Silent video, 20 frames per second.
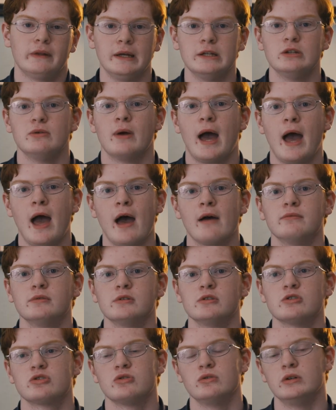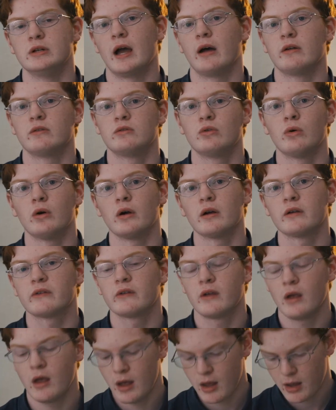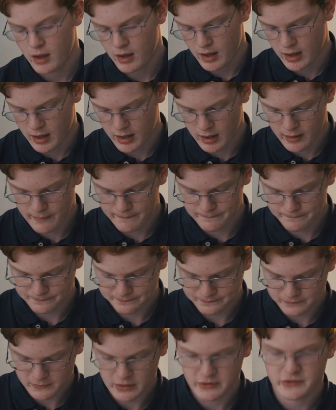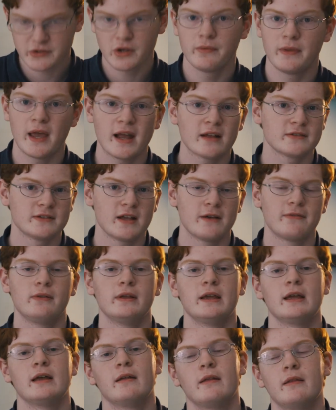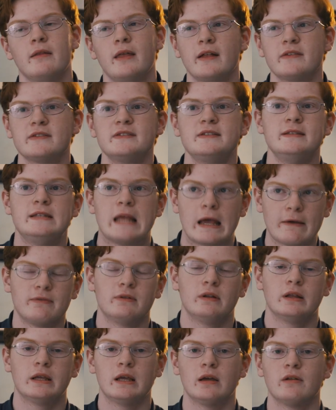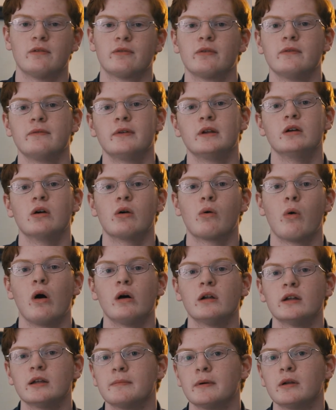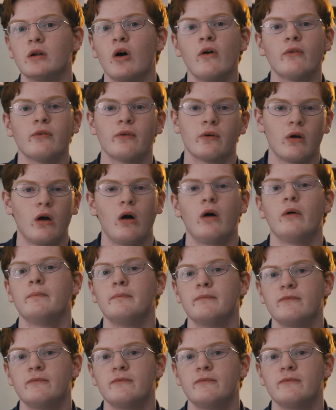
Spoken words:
light you have when you're shooting outdoors. So that's definitely it for video quality, but overall,